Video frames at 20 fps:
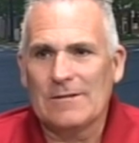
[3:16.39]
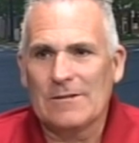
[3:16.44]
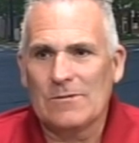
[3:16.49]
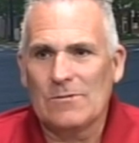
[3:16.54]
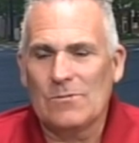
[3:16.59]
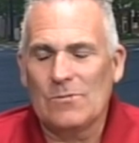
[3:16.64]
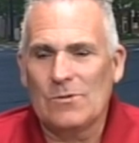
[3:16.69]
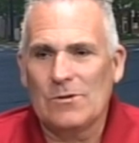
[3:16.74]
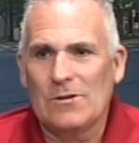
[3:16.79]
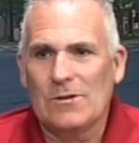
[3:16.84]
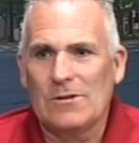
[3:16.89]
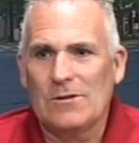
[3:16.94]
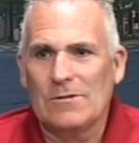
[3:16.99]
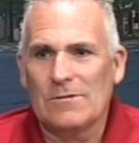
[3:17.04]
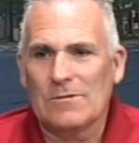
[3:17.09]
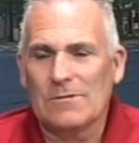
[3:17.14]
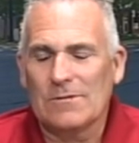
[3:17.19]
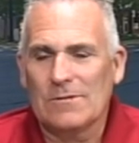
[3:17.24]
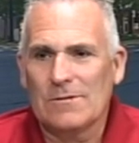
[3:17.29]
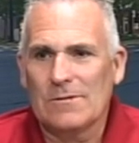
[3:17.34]

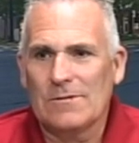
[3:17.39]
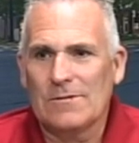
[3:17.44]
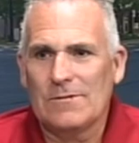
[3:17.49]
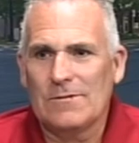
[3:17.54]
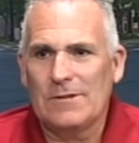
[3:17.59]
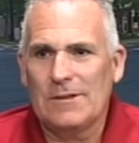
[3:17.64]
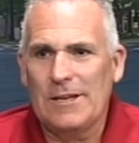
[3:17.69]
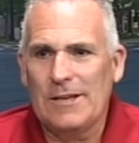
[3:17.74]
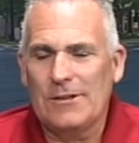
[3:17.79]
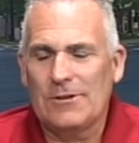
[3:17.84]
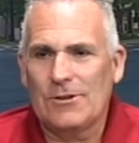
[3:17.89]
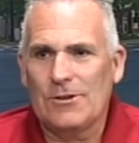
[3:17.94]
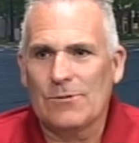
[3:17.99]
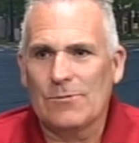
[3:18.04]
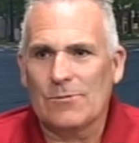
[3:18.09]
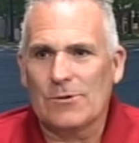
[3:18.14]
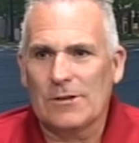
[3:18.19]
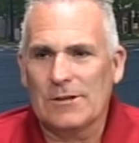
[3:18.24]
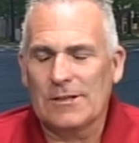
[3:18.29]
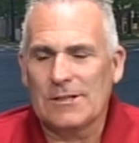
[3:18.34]
will need to
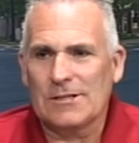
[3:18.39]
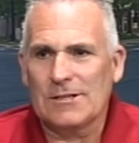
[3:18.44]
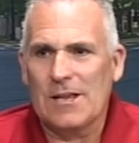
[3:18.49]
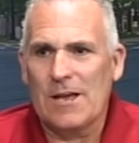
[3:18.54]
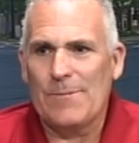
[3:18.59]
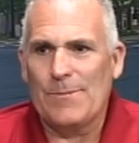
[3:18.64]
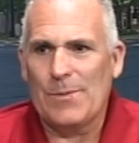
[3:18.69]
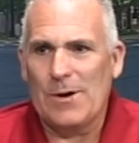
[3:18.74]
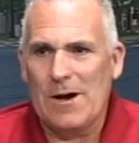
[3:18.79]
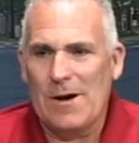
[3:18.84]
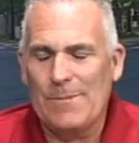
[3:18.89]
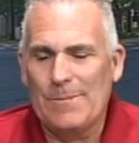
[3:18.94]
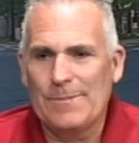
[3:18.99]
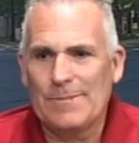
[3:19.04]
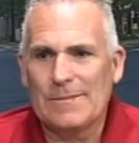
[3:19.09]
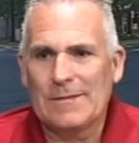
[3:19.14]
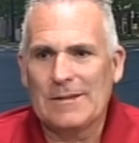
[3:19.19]
really step up